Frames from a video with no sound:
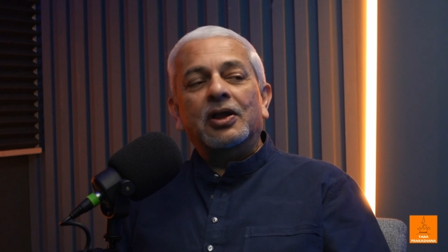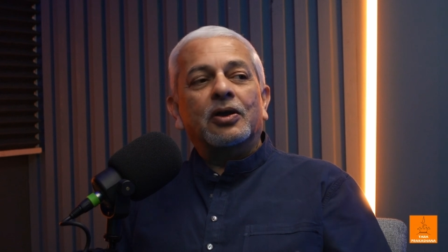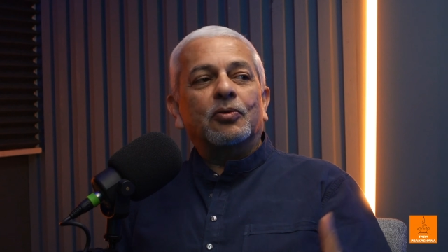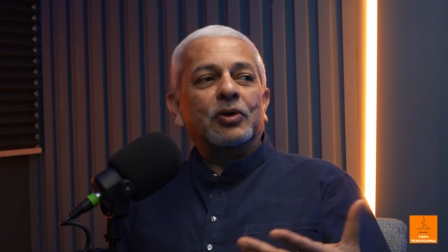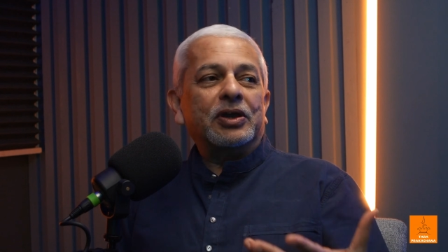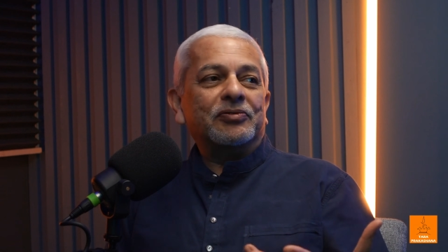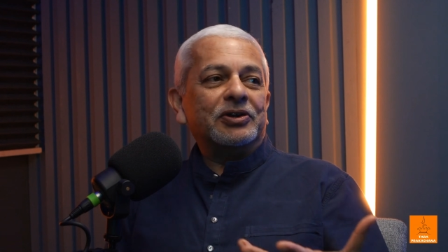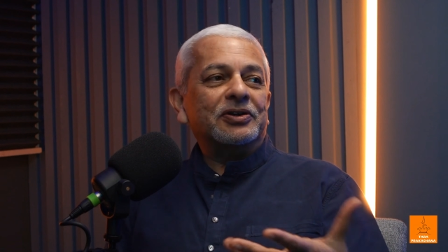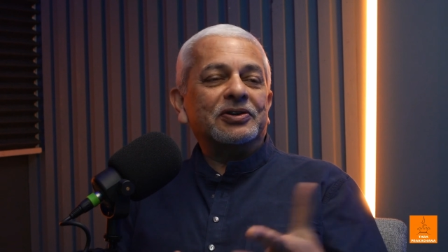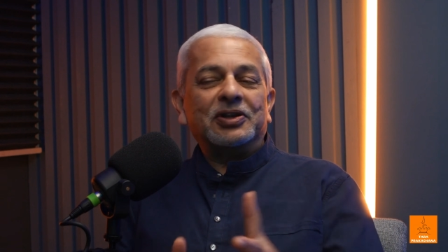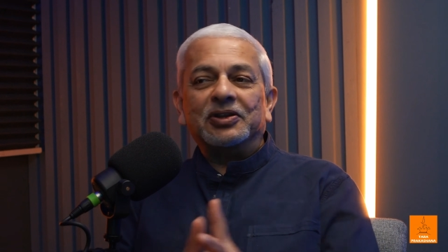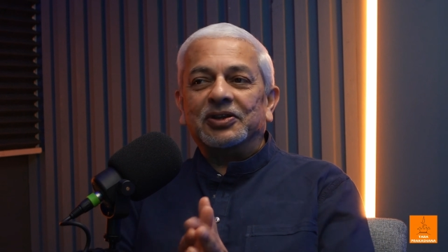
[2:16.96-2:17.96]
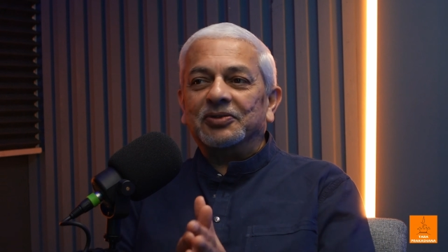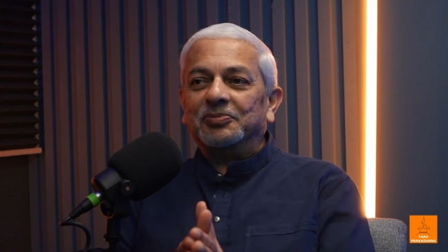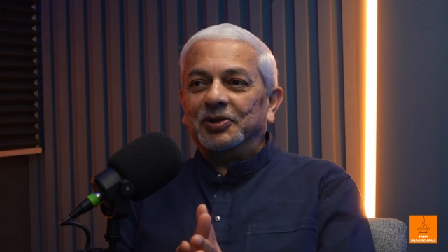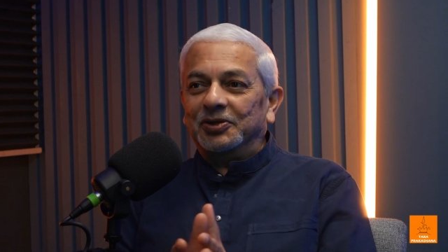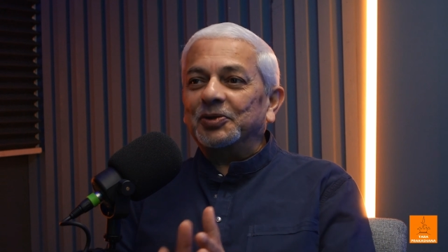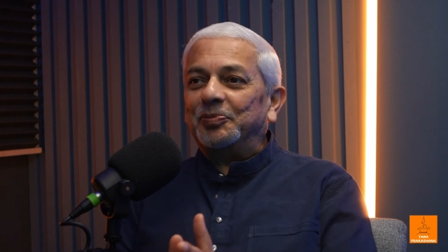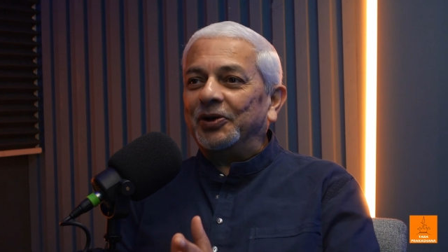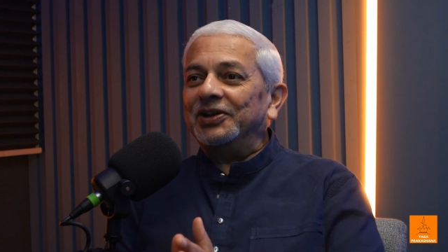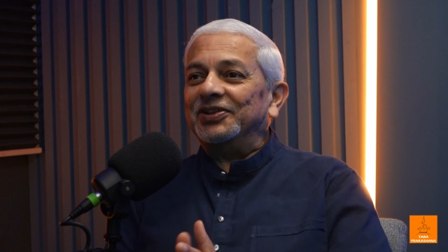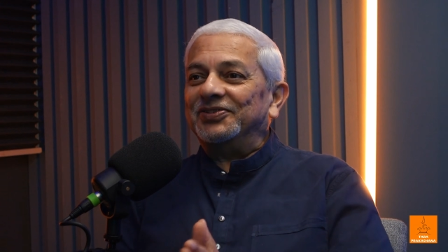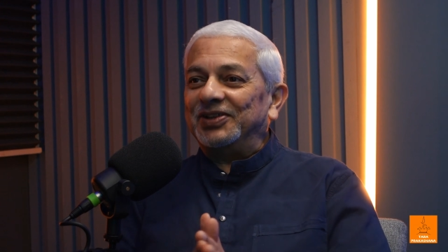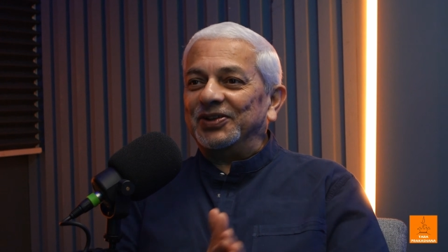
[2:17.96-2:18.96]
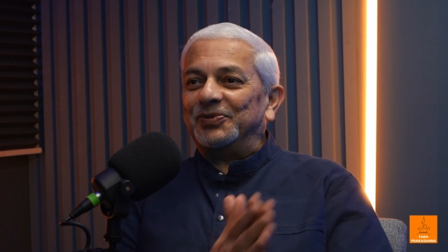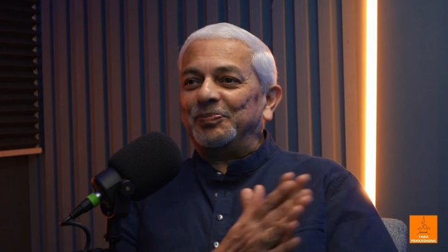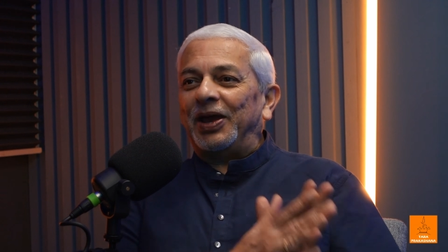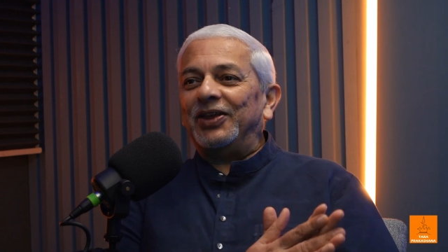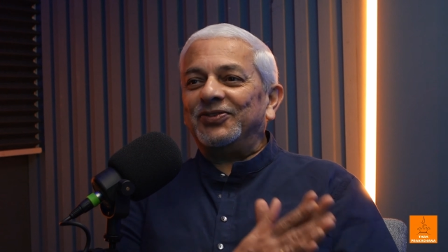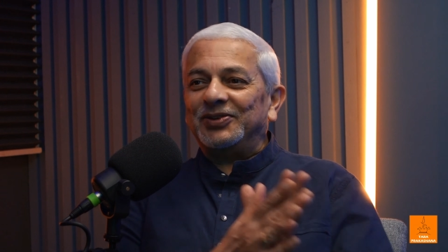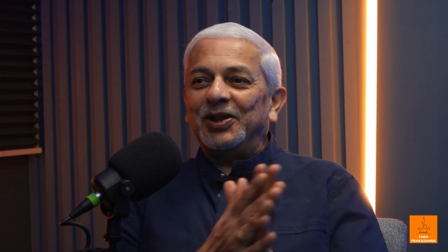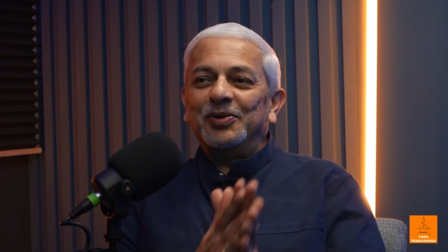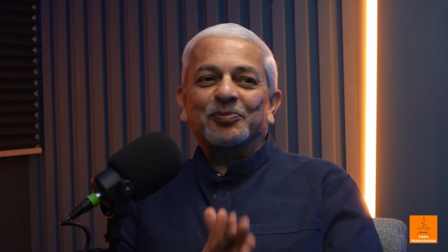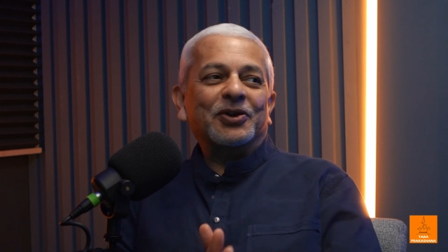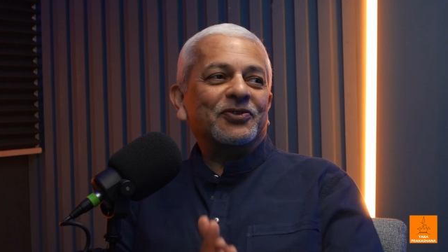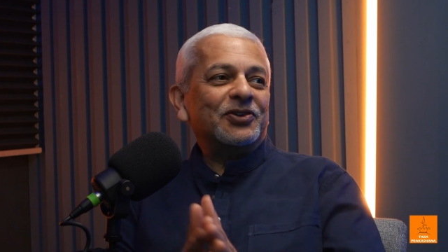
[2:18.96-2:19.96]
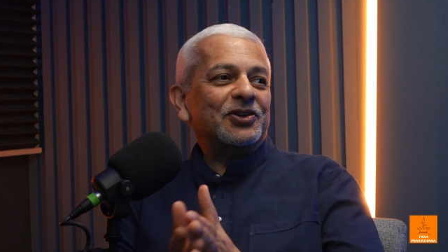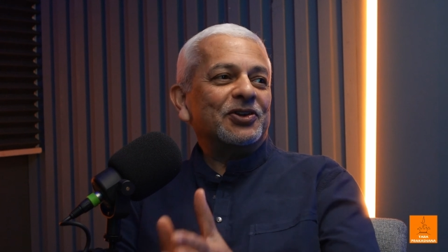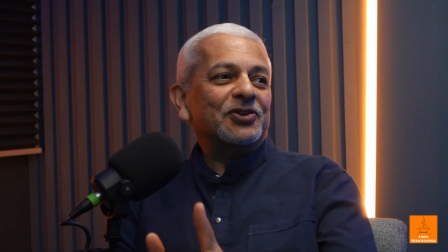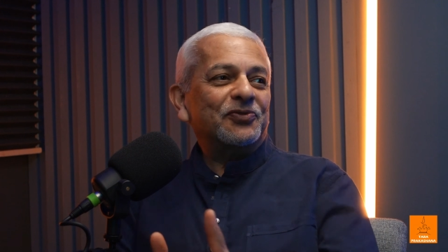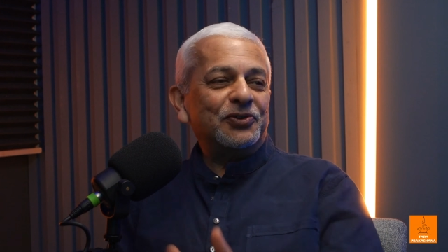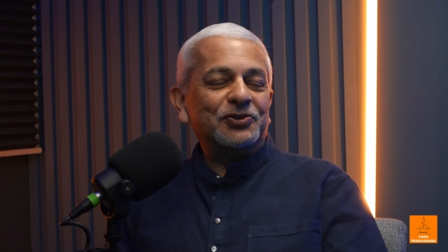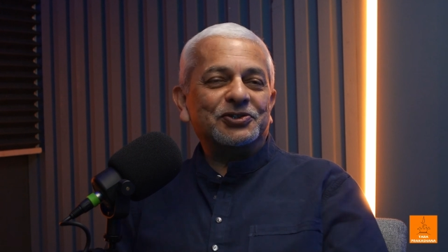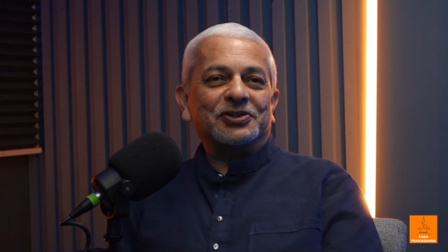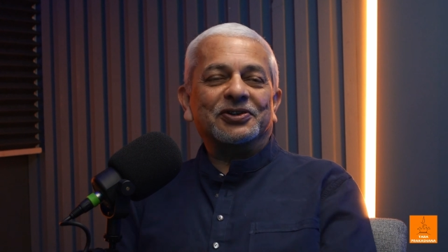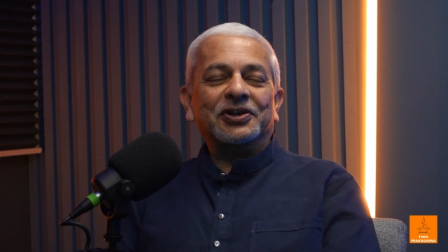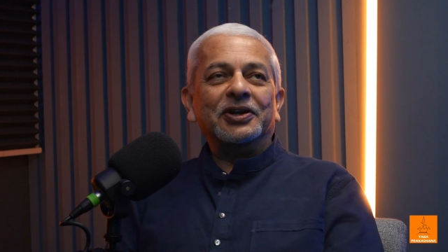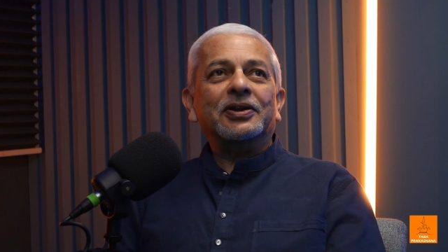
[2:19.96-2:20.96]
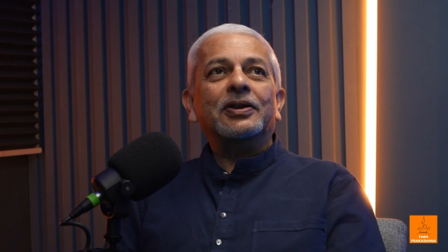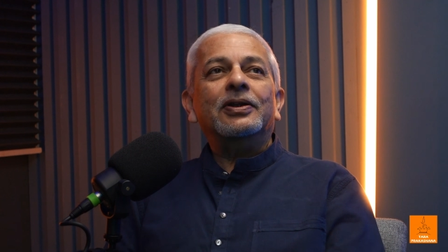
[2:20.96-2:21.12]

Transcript: Whatever. The point is there is past, present, and the future, right?